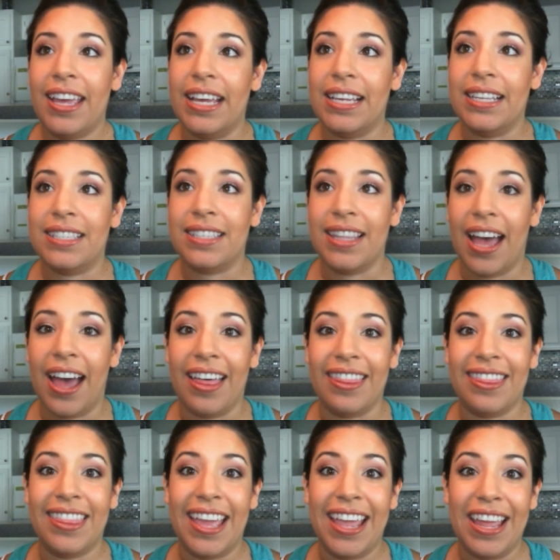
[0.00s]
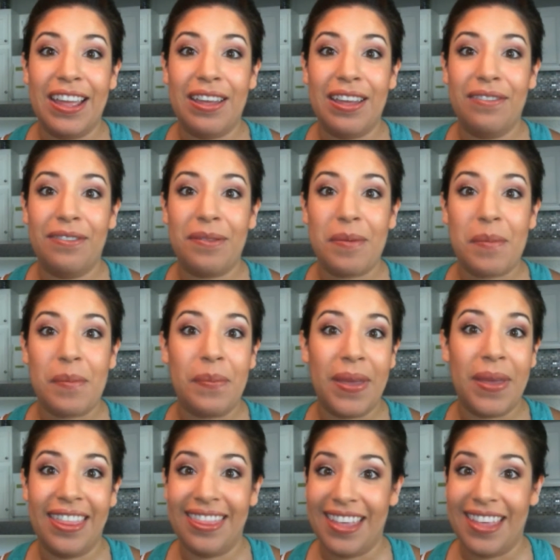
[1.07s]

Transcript: is that they've been